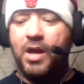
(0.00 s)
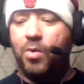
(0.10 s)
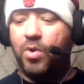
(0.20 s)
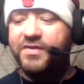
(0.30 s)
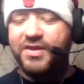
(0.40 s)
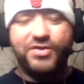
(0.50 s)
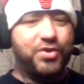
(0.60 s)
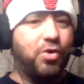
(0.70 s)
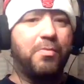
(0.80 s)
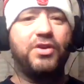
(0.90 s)
Wasn't
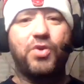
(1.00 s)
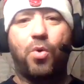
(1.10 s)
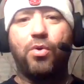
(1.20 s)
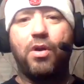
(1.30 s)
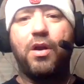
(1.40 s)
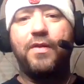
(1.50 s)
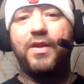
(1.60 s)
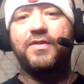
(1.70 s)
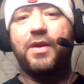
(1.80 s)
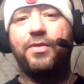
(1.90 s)
too much horror in
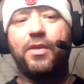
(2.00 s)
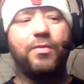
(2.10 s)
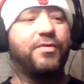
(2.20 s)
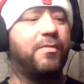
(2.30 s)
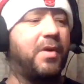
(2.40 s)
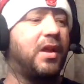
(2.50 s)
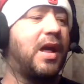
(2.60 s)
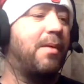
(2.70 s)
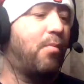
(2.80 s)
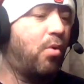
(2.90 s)
this. I thought there was going to be a
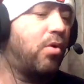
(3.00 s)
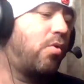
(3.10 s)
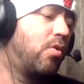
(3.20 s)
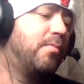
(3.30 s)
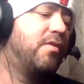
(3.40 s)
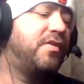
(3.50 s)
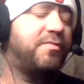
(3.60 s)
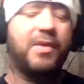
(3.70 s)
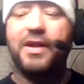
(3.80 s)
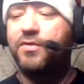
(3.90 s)
lot more horror movies,
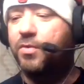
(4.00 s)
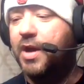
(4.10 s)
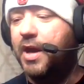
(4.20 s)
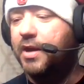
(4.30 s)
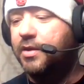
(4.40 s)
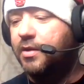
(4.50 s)
but that's okay.